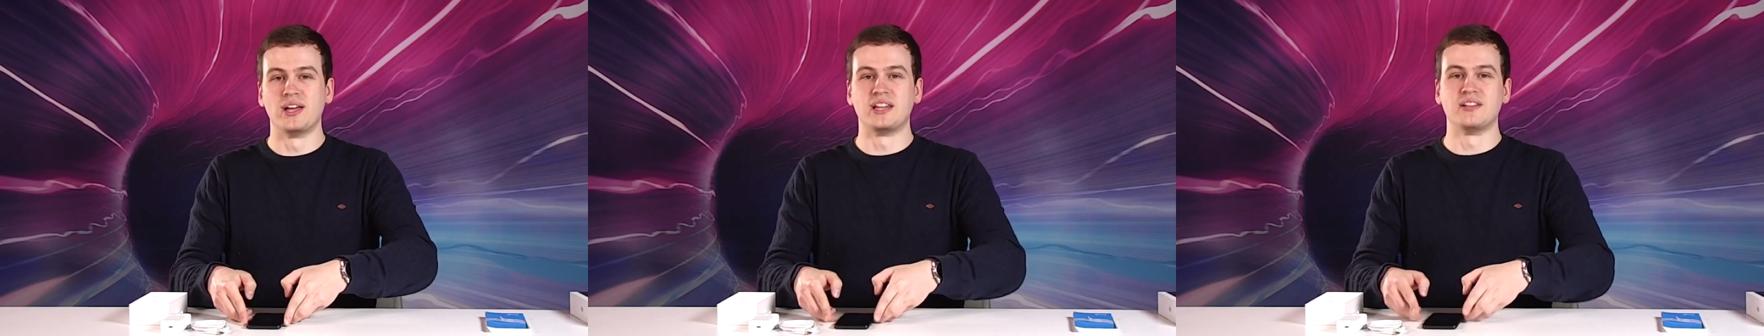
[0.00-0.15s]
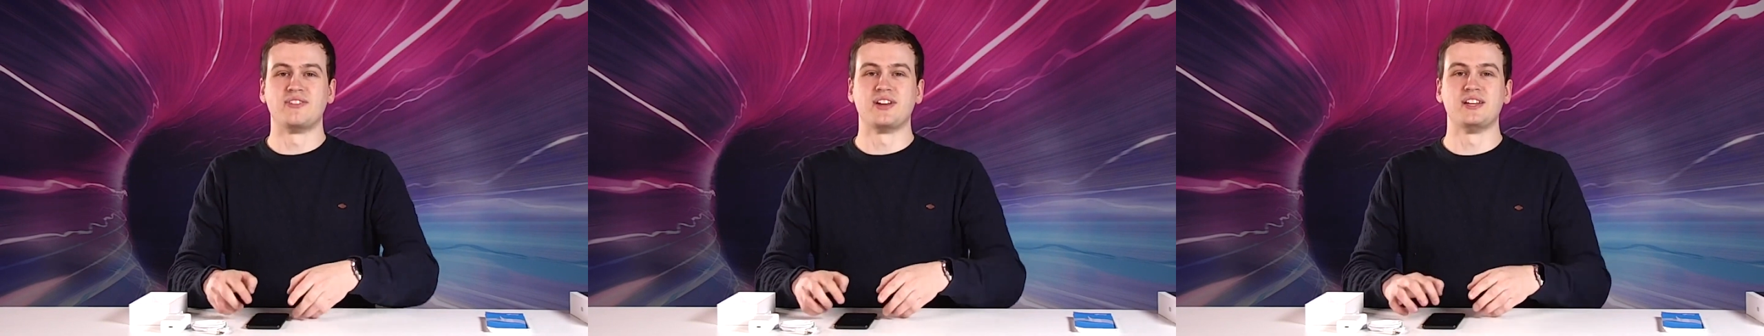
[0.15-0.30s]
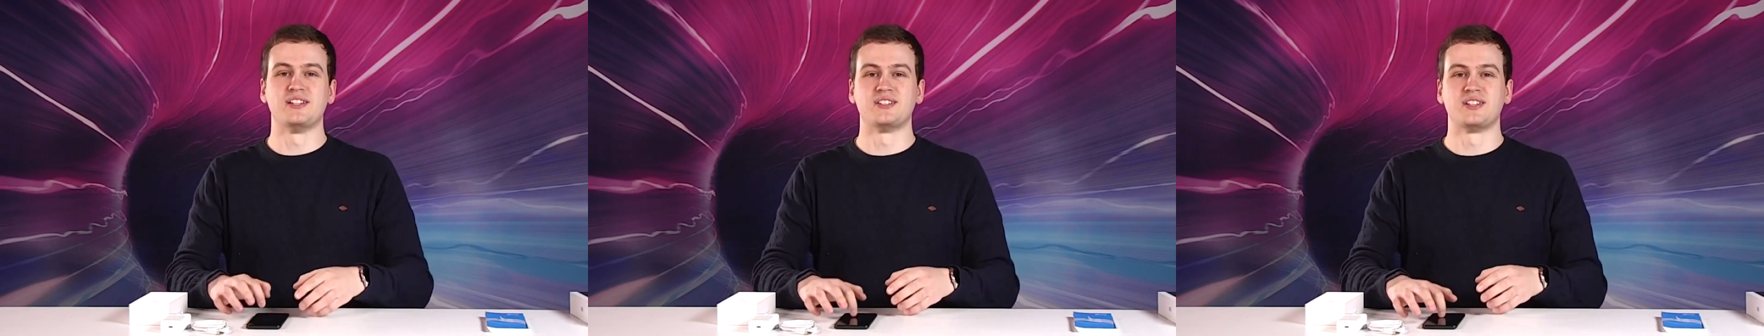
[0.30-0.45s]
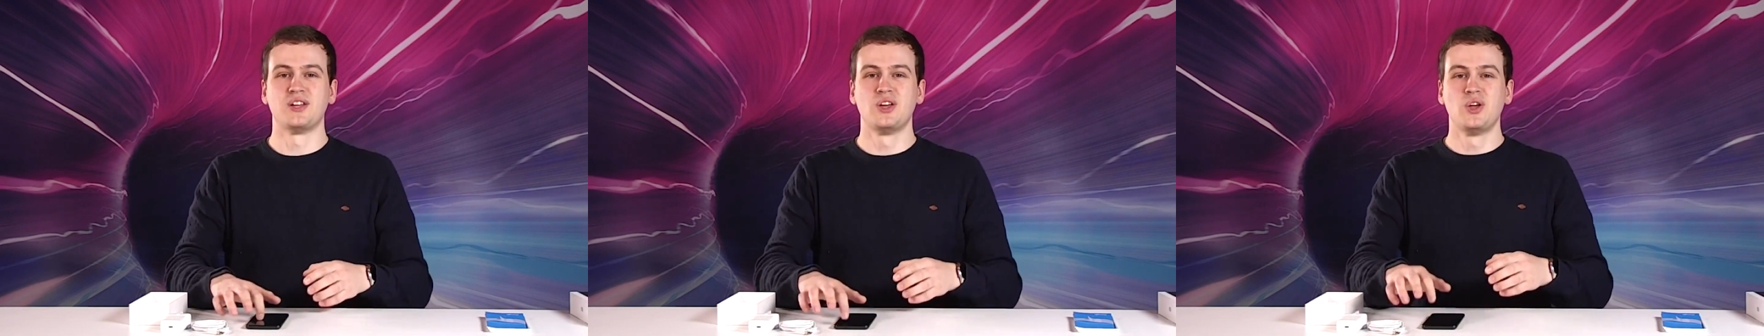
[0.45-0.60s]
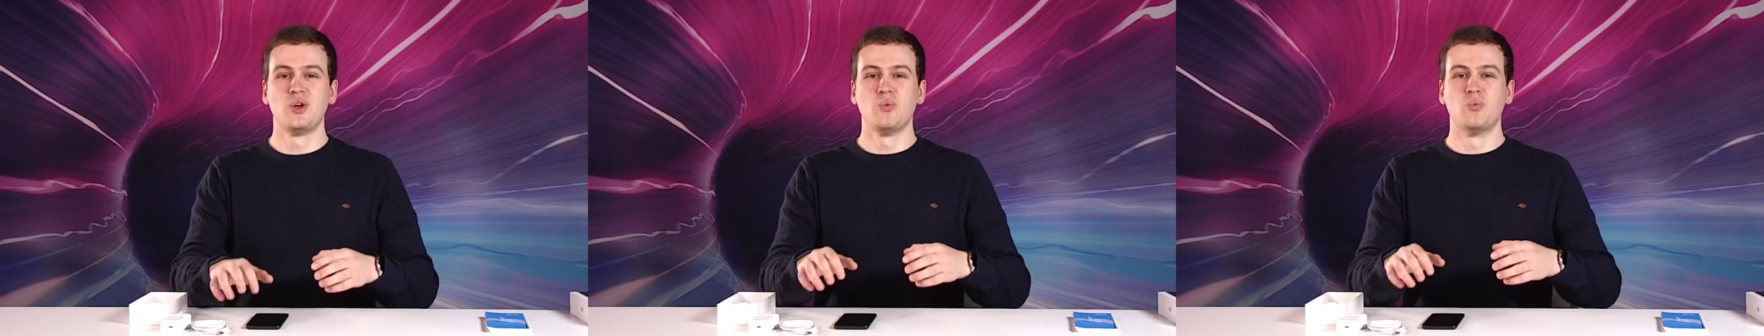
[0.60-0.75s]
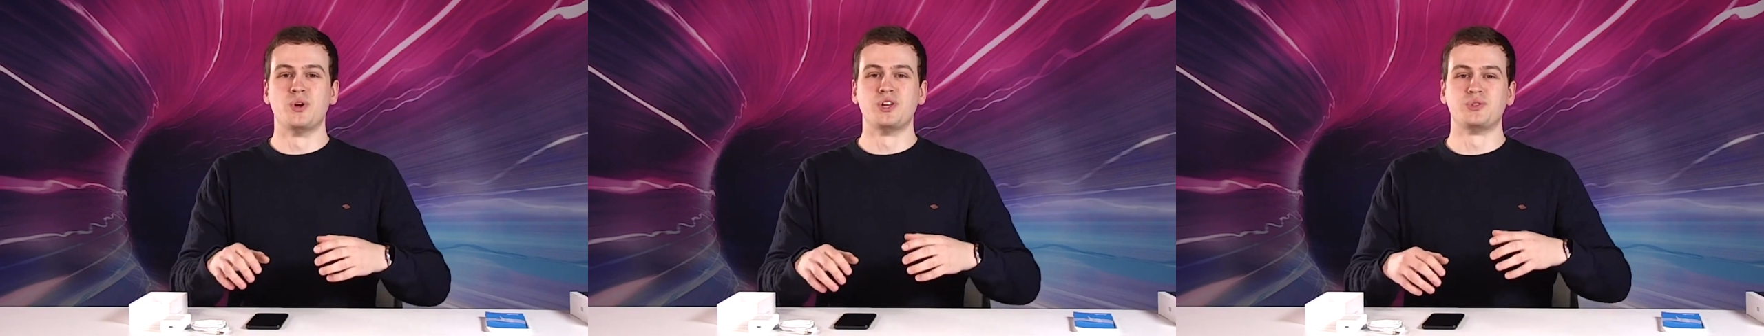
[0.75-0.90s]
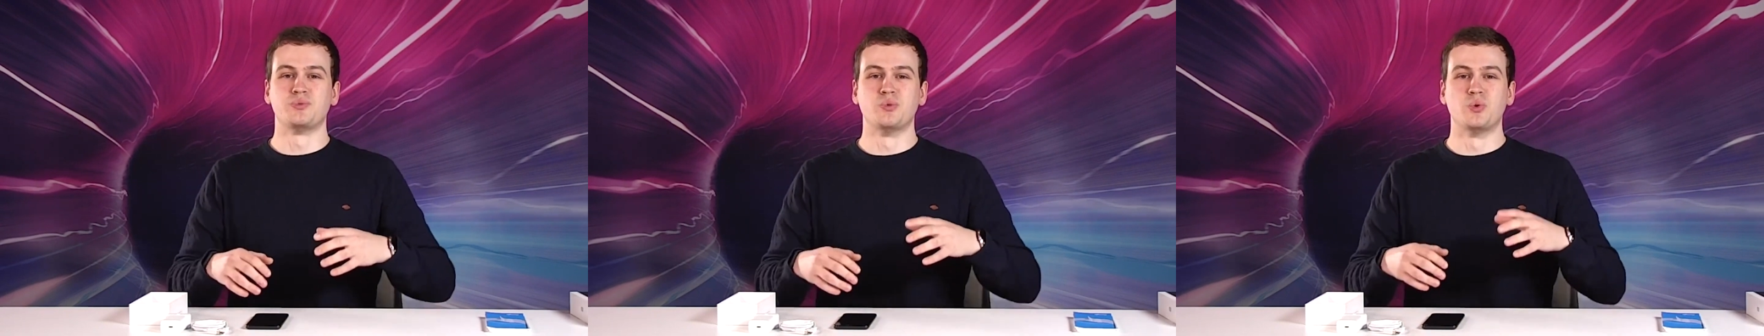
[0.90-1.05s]
a device
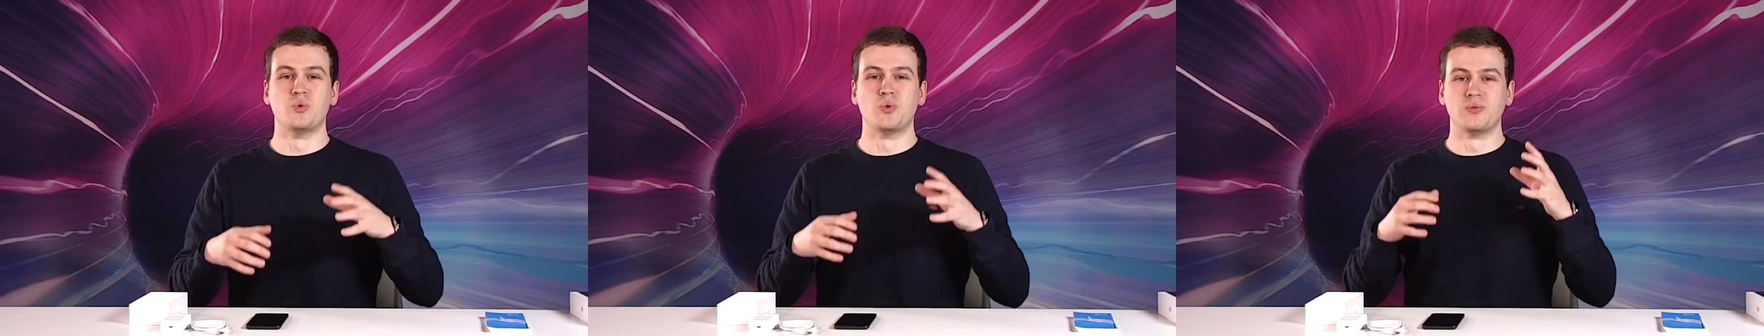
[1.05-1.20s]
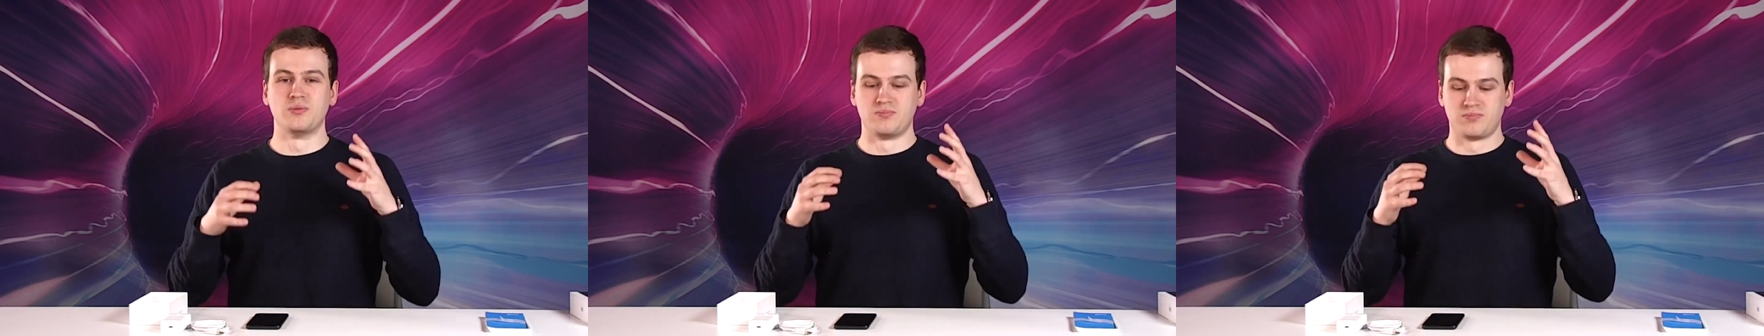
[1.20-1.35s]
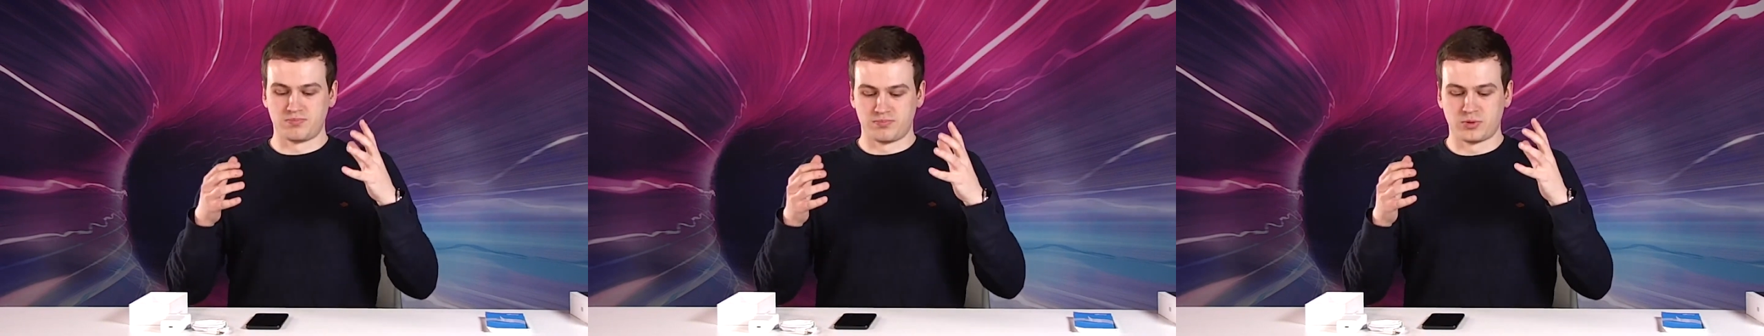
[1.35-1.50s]
which will